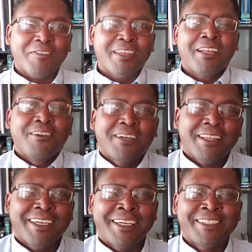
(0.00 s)
Hello,
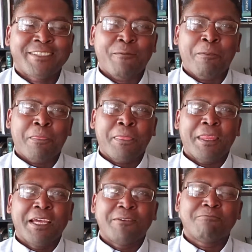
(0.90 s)
class.
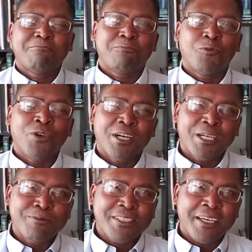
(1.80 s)

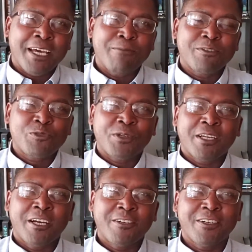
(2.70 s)
Welcome to Ibus
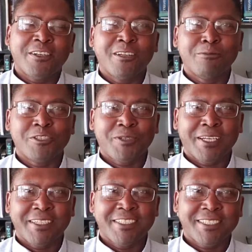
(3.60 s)
100 Global Trade
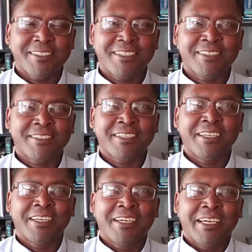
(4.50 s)
and Logistics.
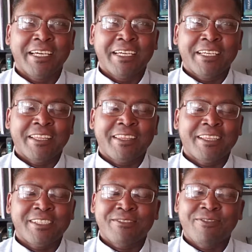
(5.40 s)

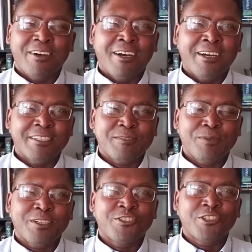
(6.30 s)
Thus far, it's
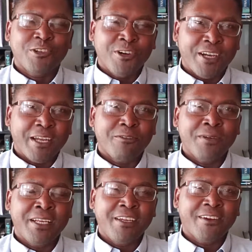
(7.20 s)
been a joy
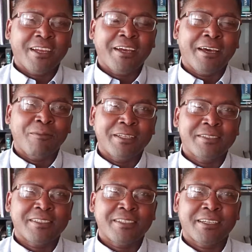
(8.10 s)
reading your
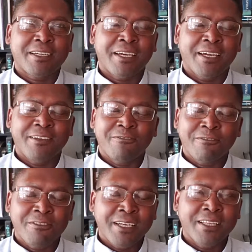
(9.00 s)
comments. I
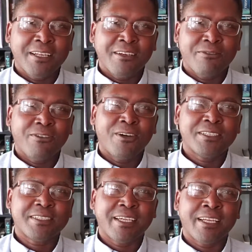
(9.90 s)
really look
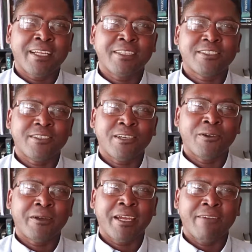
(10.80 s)
forward to getting to
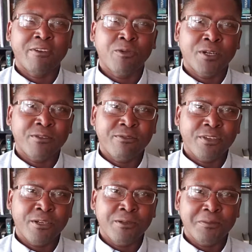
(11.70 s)
know every one of
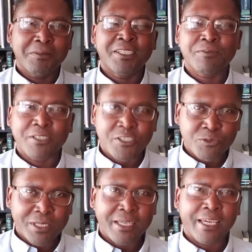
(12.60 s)
you as much as
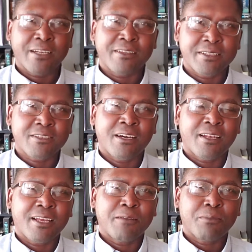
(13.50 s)
we can on this
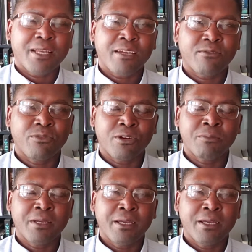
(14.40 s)
online platform